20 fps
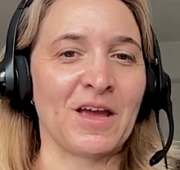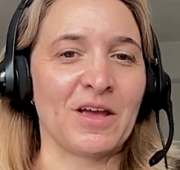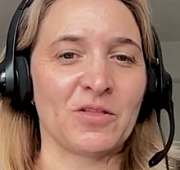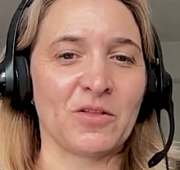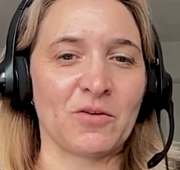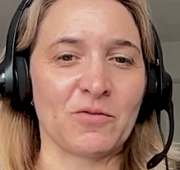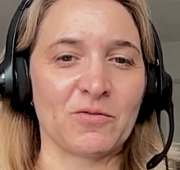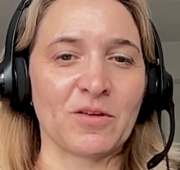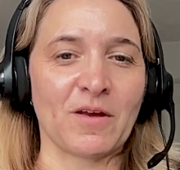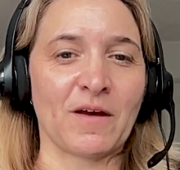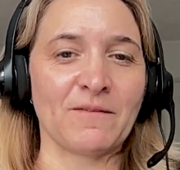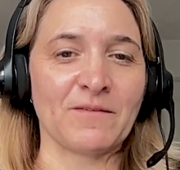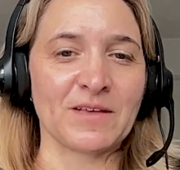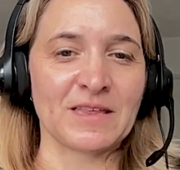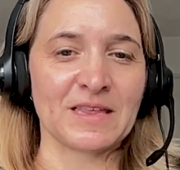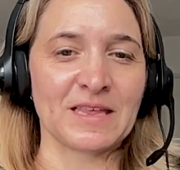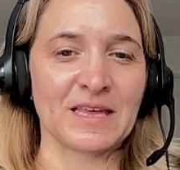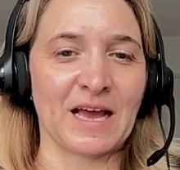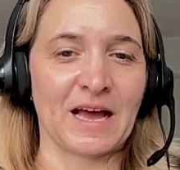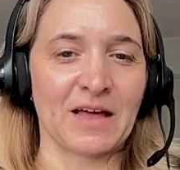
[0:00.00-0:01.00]
there's
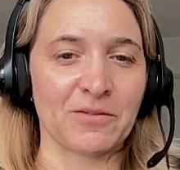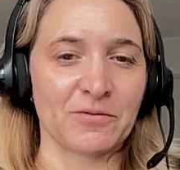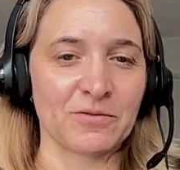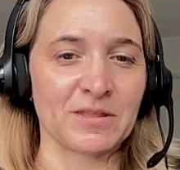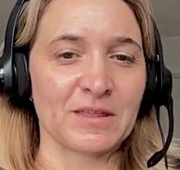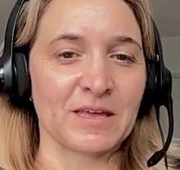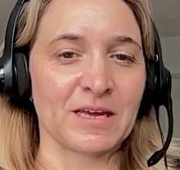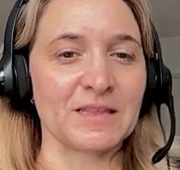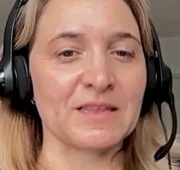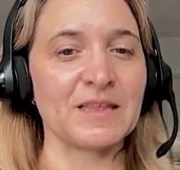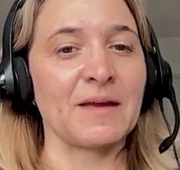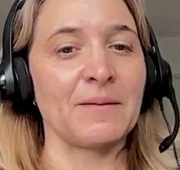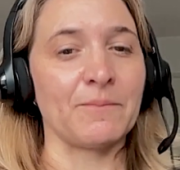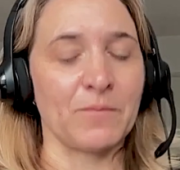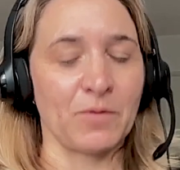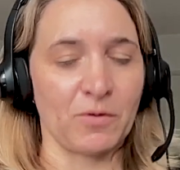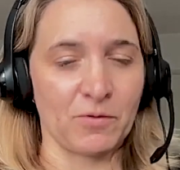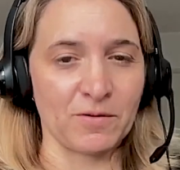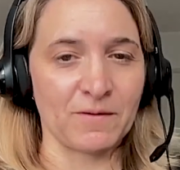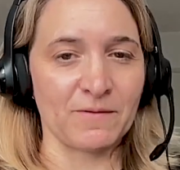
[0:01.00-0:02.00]
obviously other things that
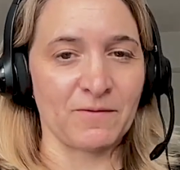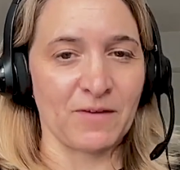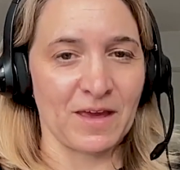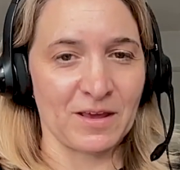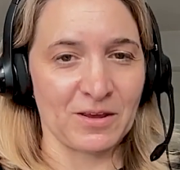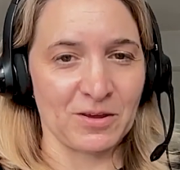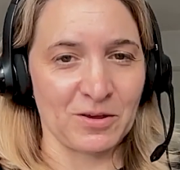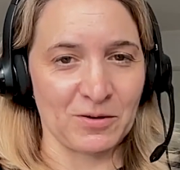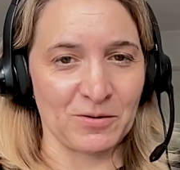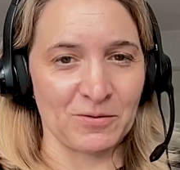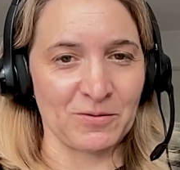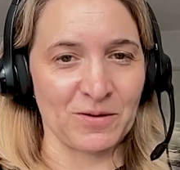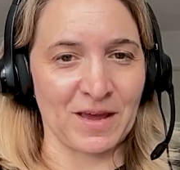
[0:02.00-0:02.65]
motivate you.